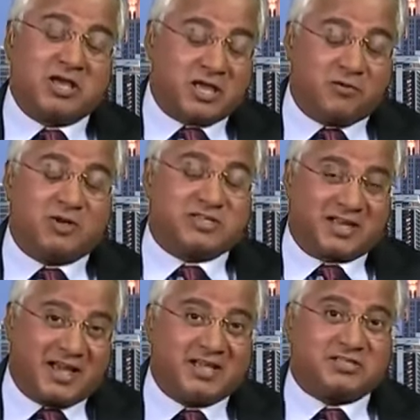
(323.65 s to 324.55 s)
He was
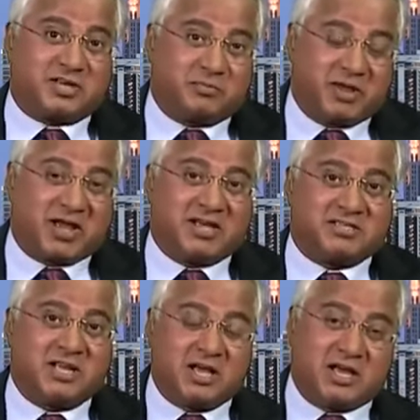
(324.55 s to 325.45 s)
against it
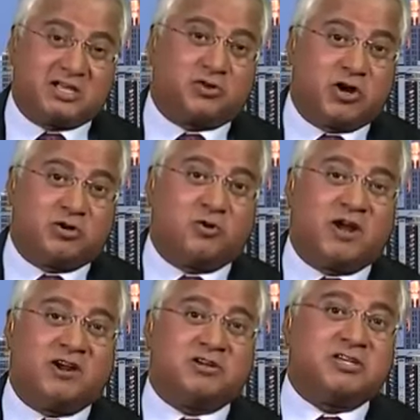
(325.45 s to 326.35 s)
because it's going to
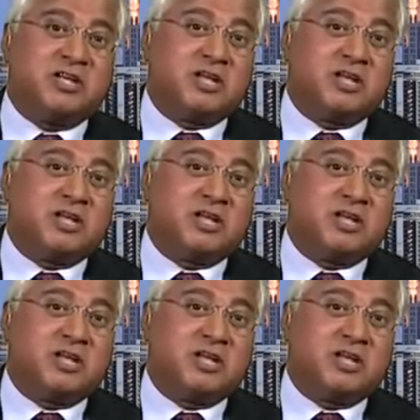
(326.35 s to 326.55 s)
hurt